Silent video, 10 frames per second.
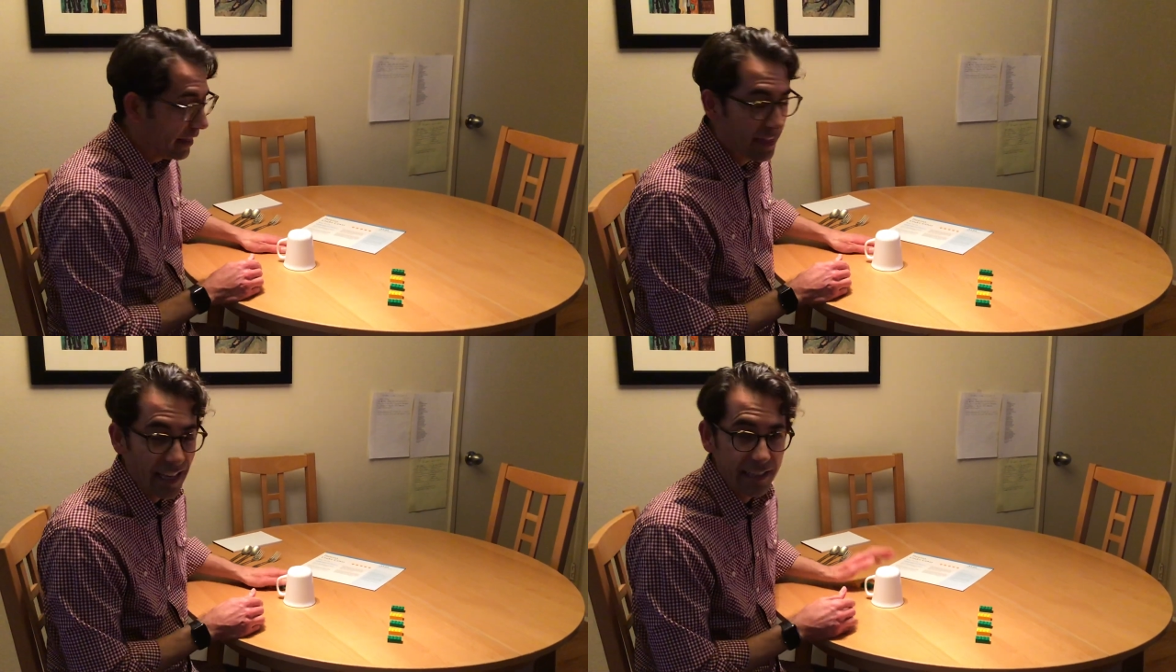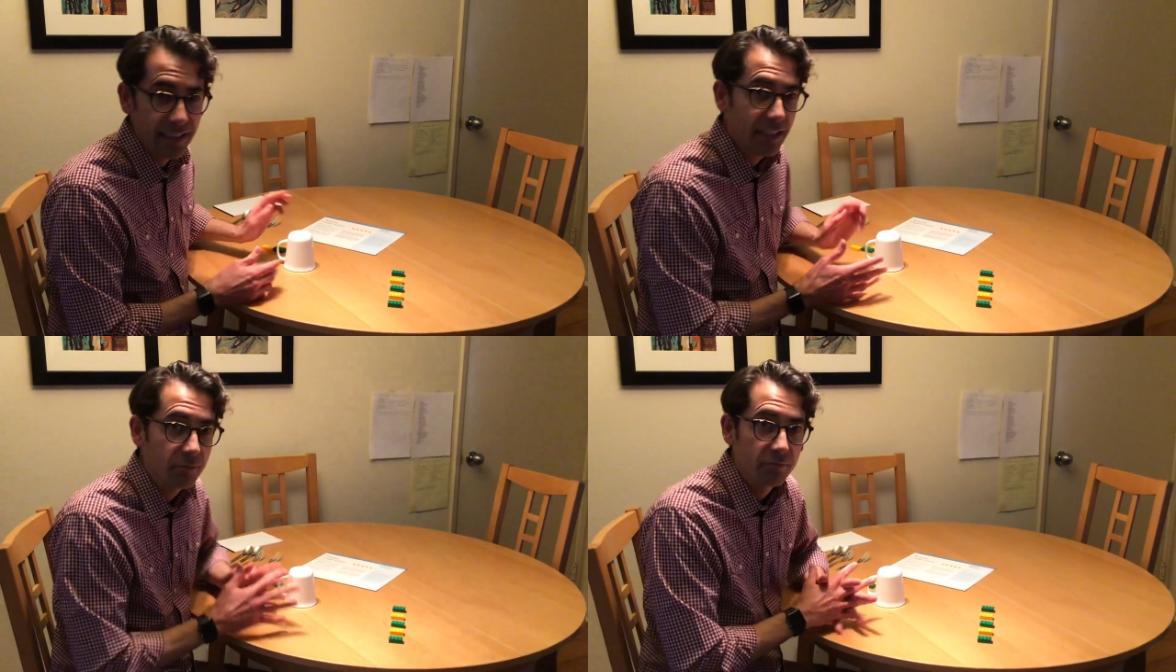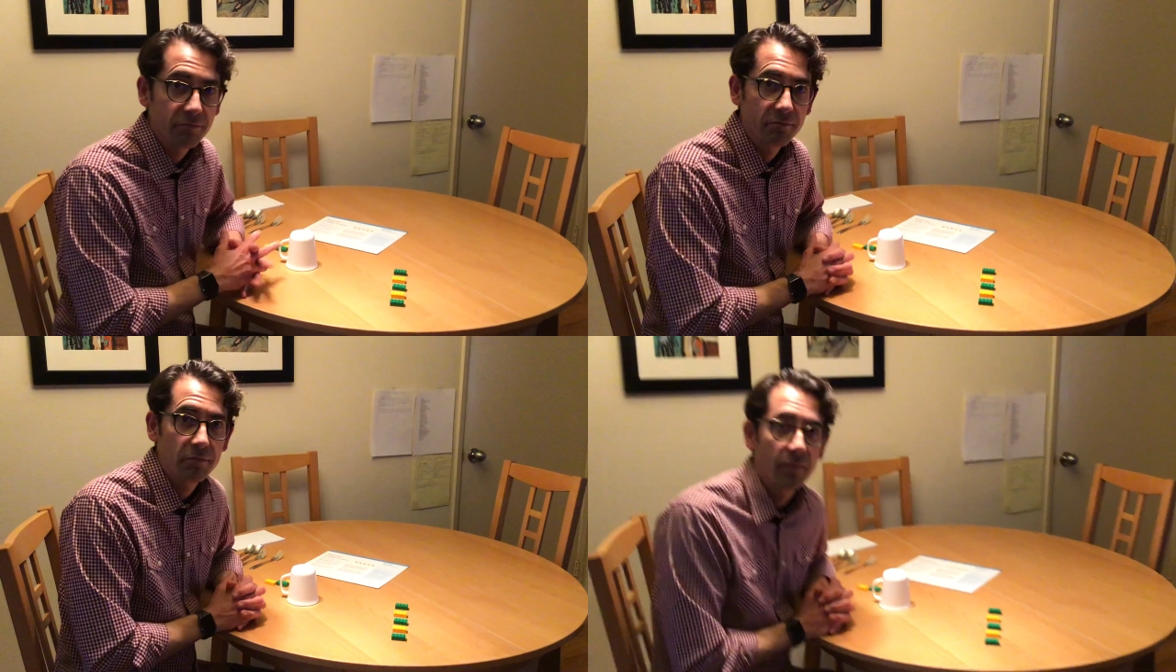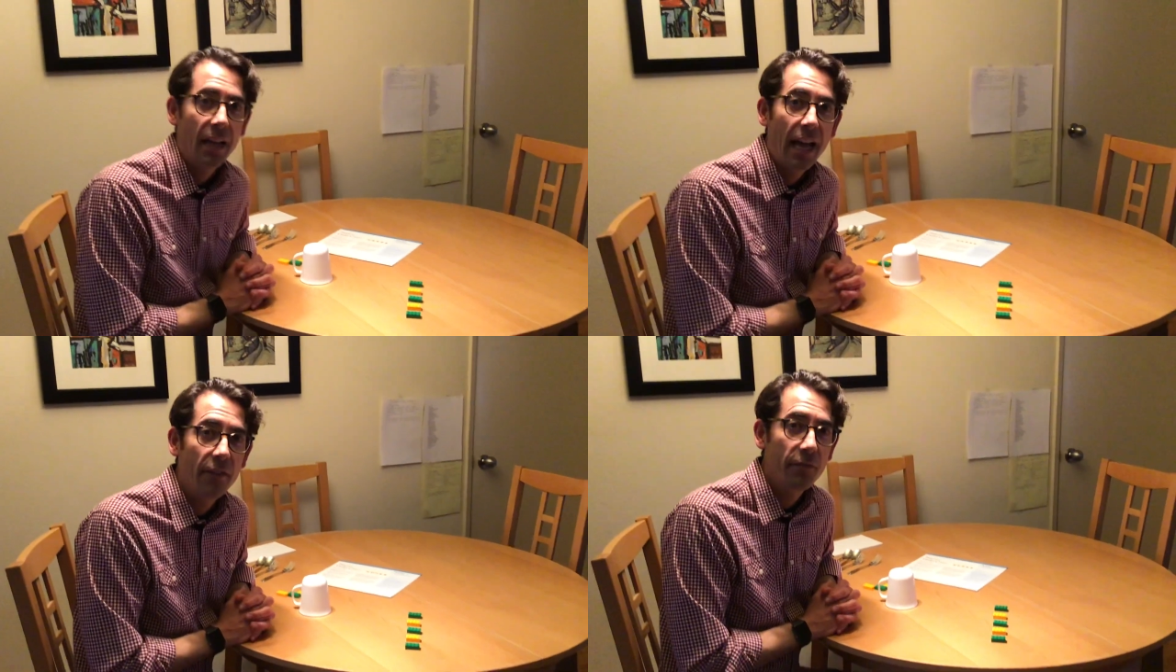That's it.
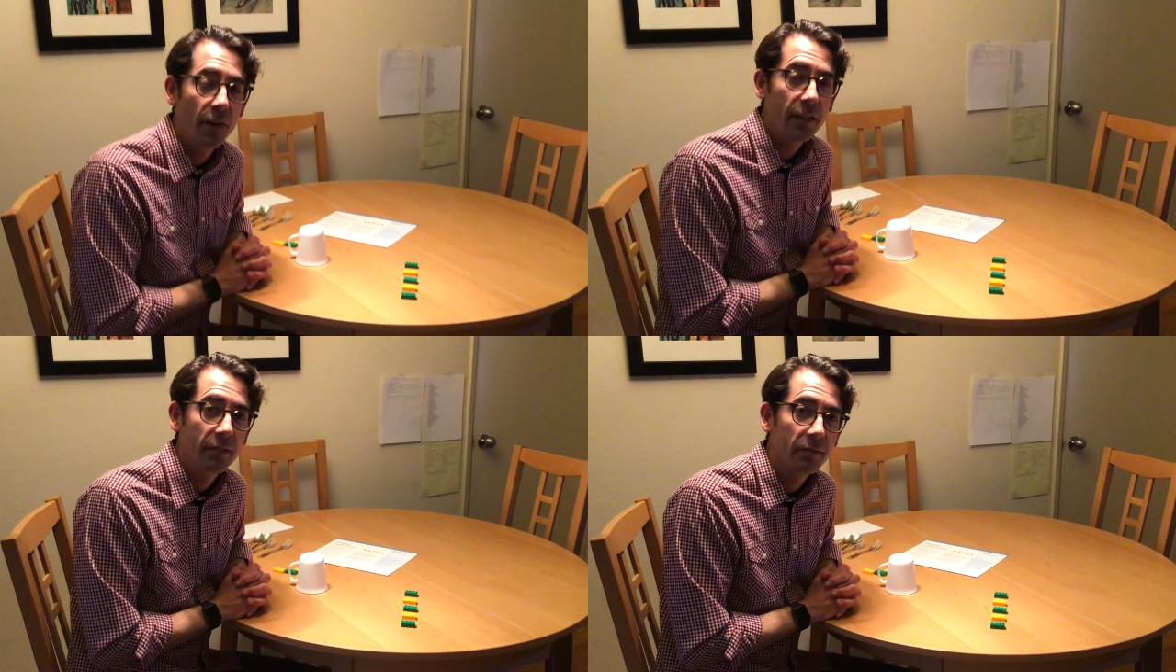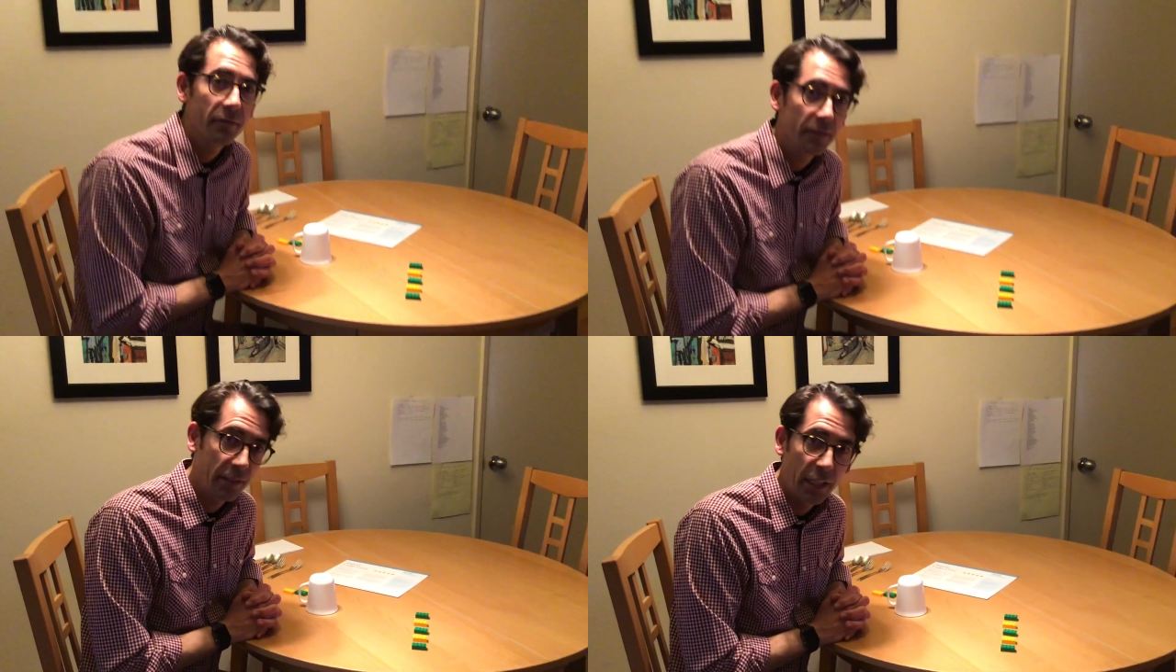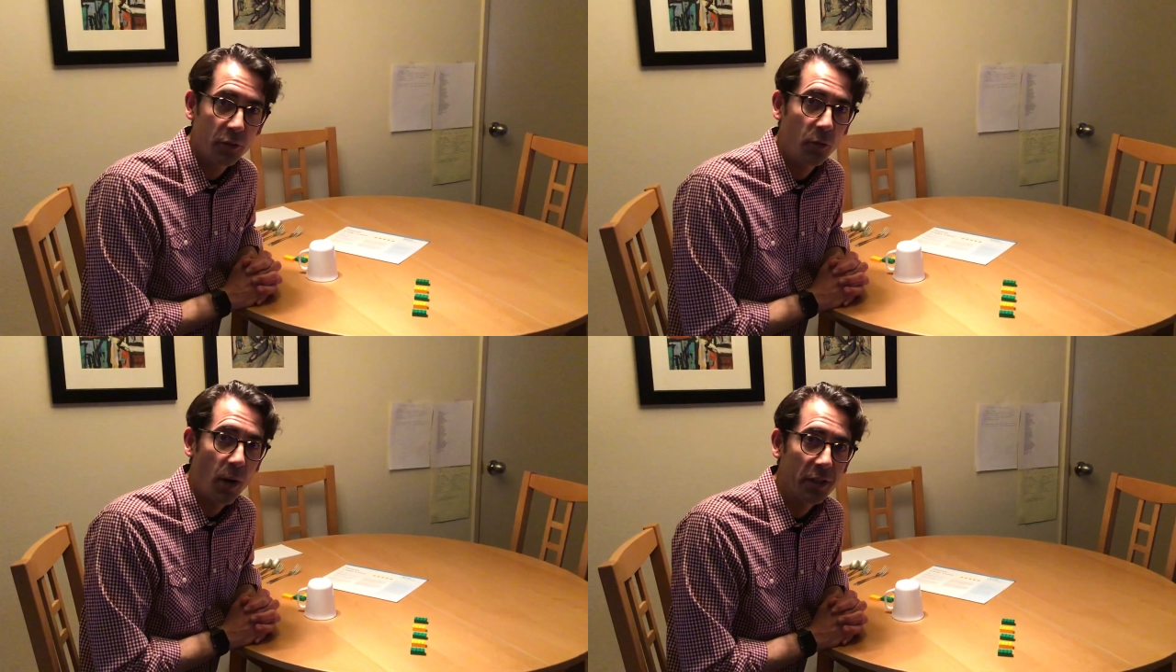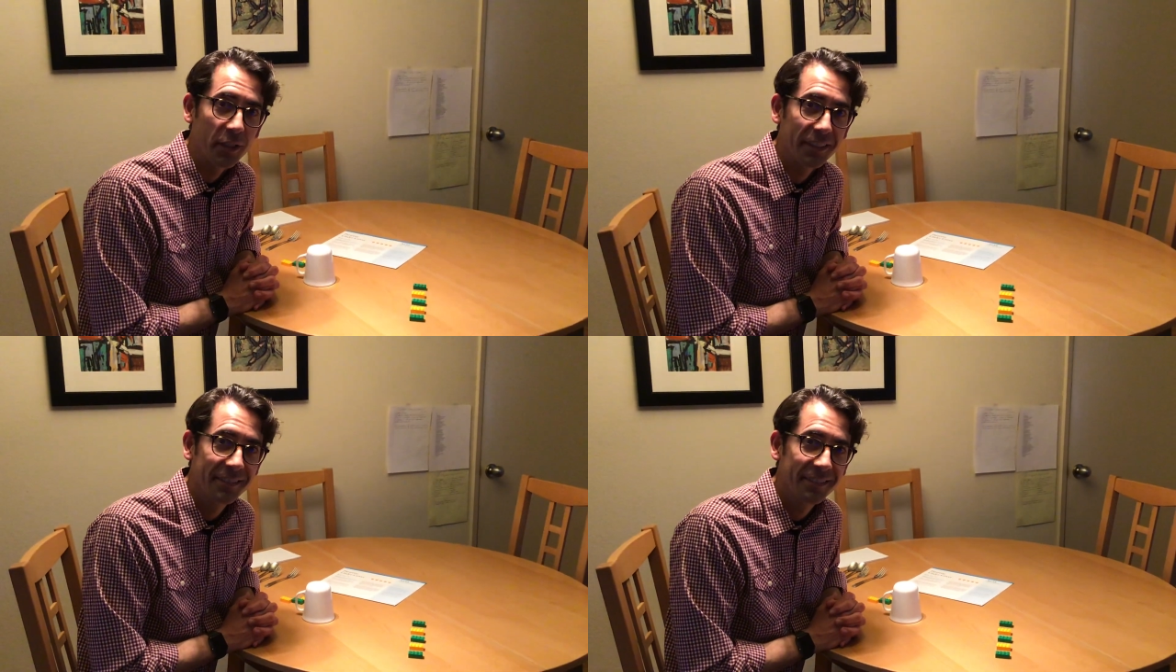Have fun. Thanks for watching.